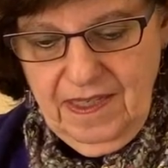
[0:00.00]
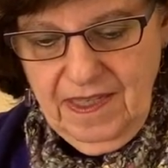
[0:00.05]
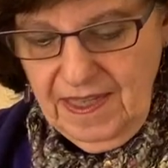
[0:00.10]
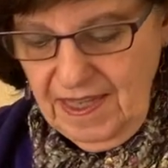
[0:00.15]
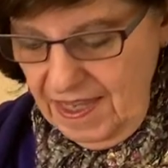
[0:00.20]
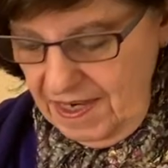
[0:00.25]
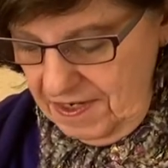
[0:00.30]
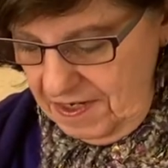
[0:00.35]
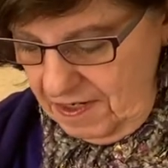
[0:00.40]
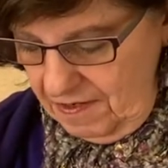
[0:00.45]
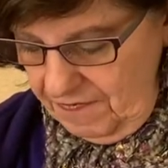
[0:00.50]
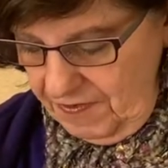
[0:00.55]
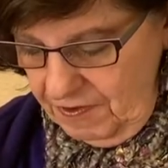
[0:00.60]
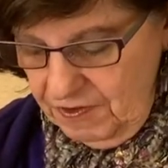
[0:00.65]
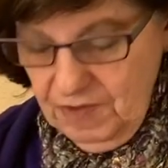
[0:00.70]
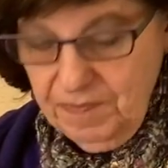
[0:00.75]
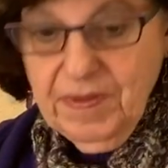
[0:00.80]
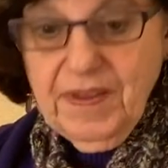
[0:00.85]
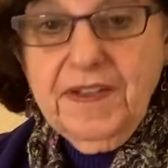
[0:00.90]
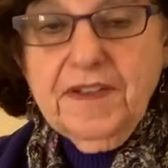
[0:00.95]
Any of those
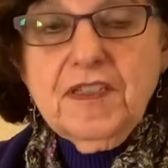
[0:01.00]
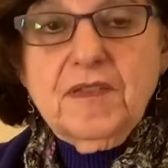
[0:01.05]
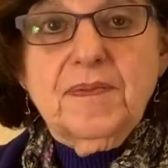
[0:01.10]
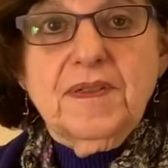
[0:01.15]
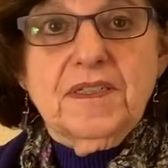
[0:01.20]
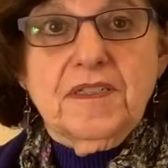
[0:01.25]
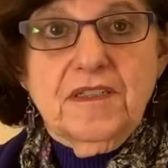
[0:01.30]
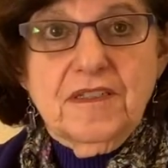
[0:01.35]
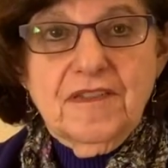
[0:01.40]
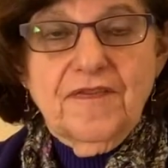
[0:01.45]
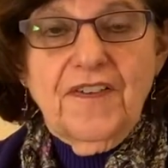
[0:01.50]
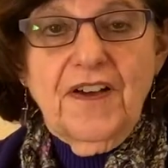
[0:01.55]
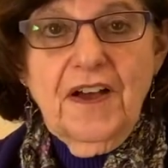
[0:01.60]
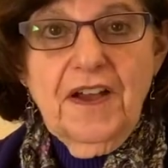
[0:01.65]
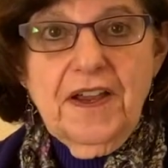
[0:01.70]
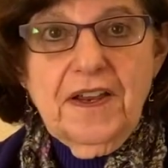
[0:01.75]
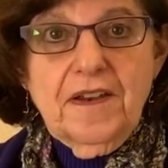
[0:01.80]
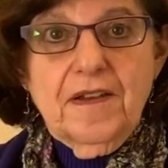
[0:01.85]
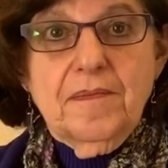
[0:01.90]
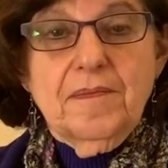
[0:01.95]
placements is
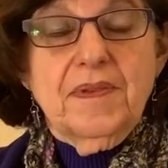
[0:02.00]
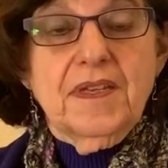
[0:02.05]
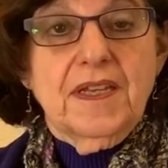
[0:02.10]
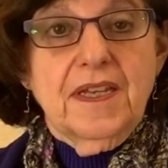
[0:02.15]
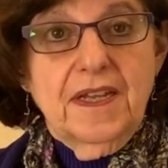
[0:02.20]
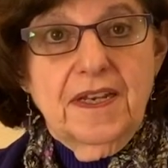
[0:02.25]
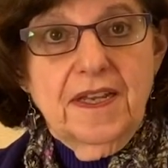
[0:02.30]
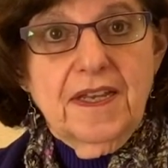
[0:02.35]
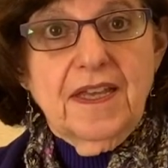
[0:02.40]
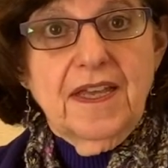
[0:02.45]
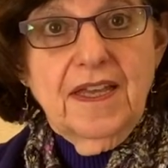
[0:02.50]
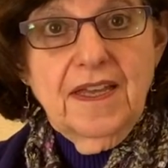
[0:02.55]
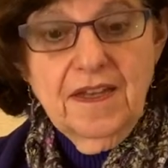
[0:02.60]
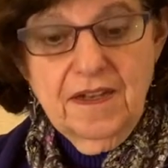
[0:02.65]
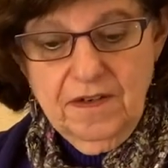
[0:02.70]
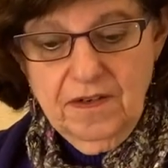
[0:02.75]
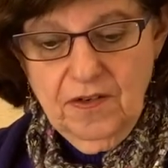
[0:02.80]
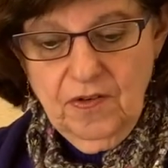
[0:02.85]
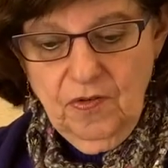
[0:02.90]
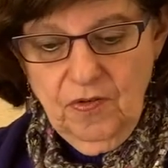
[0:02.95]
fine. Beginning,
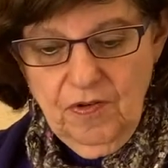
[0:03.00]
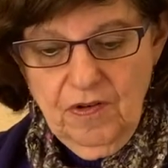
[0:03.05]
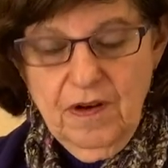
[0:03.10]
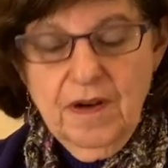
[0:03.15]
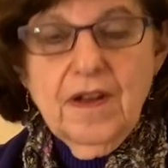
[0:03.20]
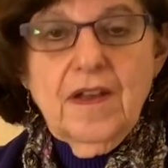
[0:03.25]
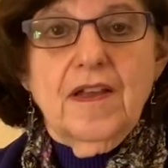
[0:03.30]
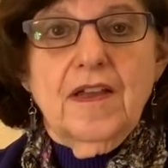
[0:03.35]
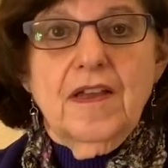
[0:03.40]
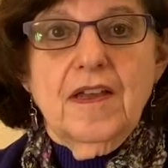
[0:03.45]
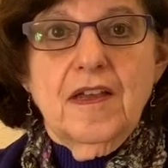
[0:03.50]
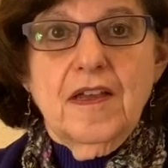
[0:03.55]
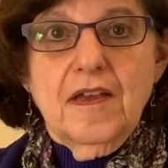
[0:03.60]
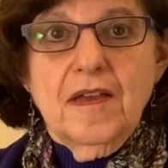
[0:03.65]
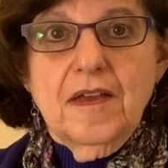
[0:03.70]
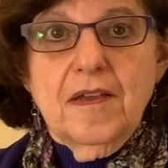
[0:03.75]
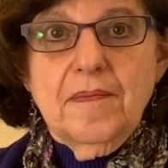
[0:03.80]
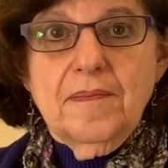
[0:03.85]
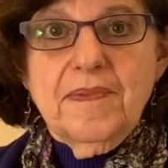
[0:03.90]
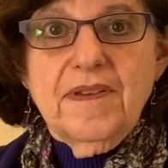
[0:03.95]
end, or
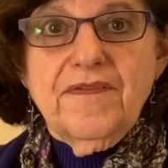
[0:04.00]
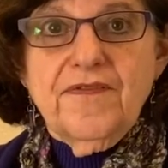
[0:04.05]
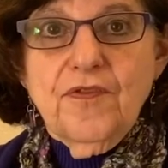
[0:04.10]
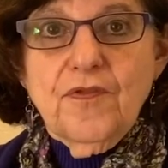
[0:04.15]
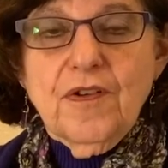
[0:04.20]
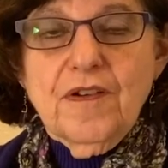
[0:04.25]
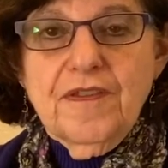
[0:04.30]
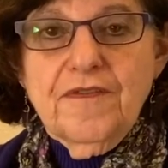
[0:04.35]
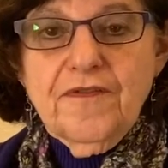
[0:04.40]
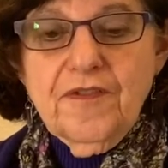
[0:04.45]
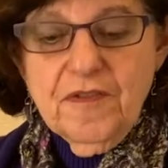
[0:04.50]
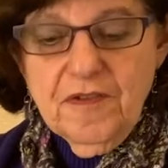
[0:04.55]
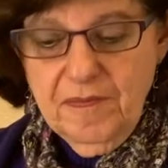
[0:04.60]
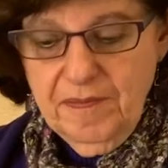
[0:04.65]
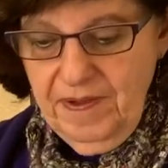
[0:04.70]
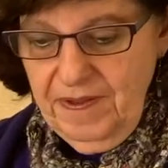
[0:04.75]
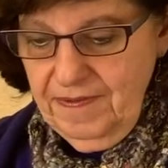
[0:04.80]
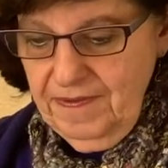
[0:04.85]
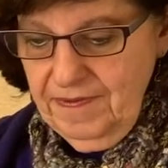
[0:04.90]
before the verb.